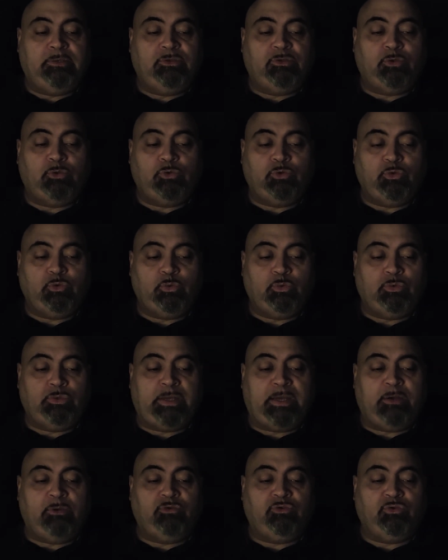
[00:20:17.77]
So
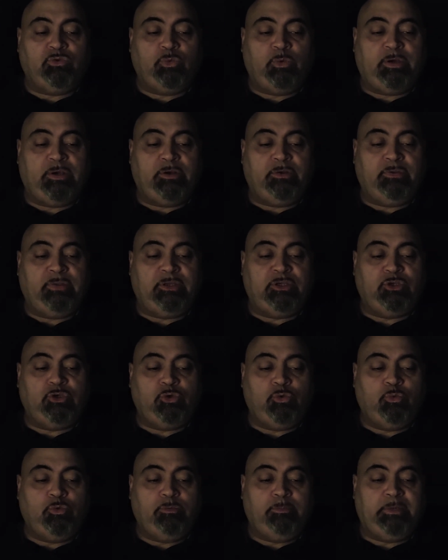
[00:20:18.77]
now swear that
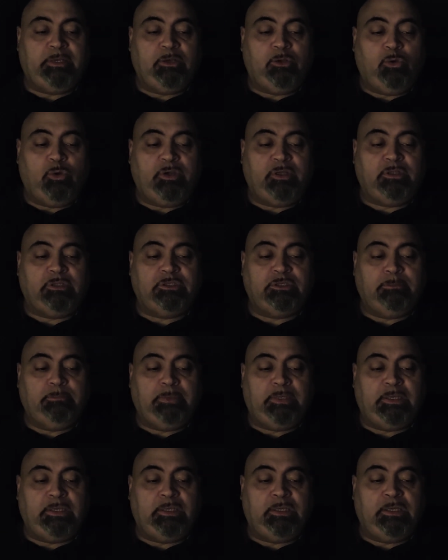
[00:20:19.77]
you will be loyal to
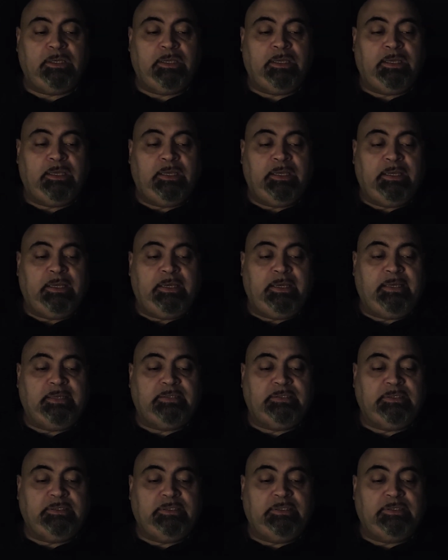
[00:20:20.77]
me
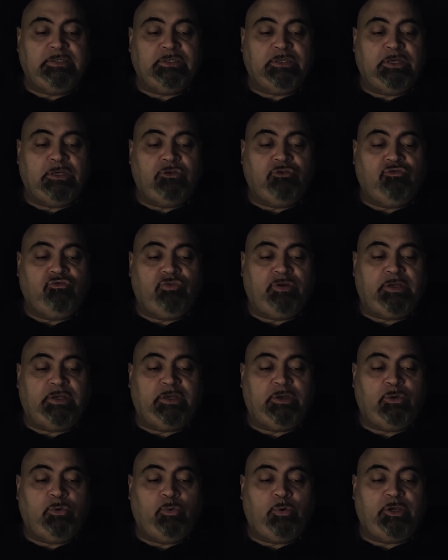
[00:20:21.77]
and to this
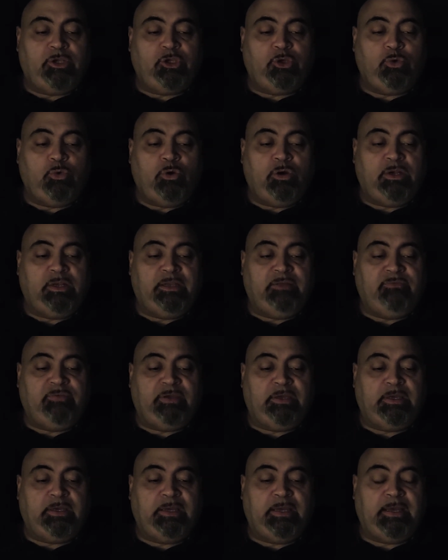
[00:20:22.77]
country where you are
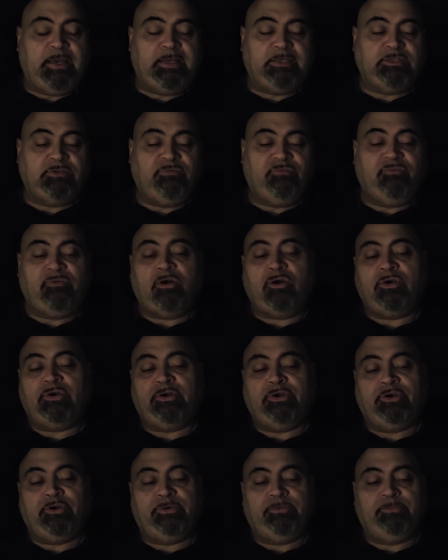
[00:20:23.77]
living as a foreigner.